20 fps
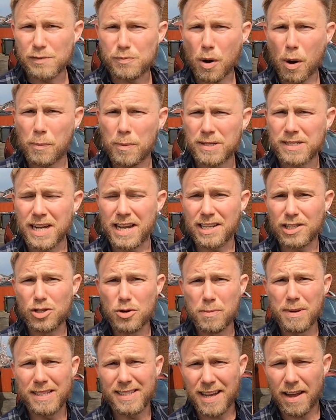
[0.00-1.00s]
property. It's
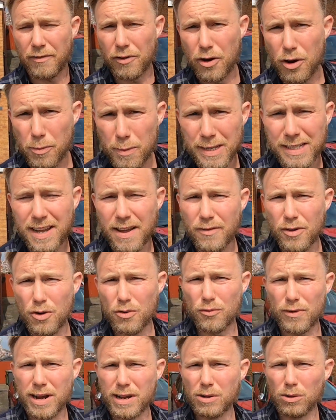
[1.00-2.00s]
number
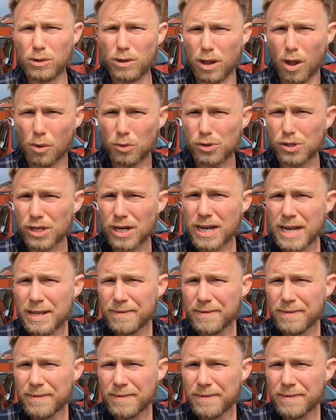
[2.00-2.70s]
seven, Regal Close.